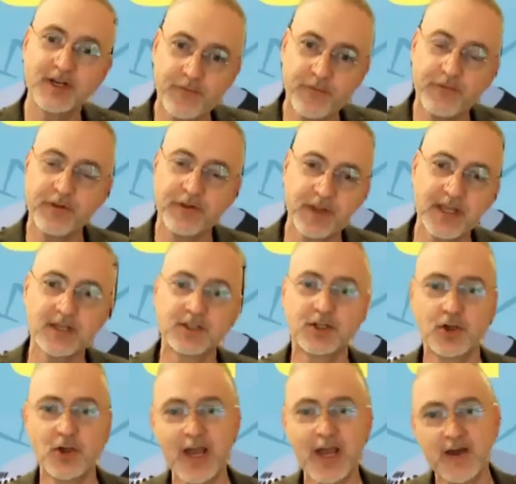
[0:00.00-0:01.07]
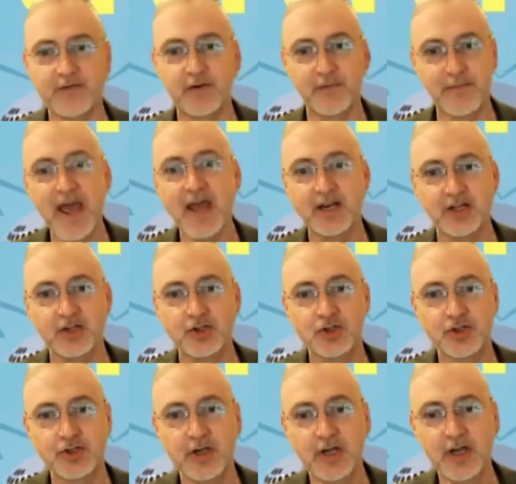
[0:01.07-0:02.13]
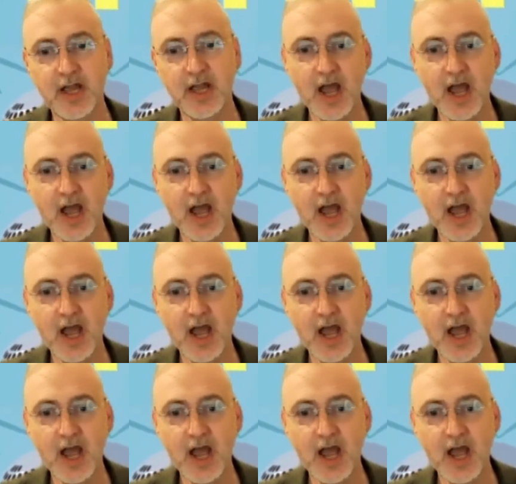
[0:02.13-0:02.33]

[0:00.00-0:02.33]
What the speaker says: different things that you have to manage,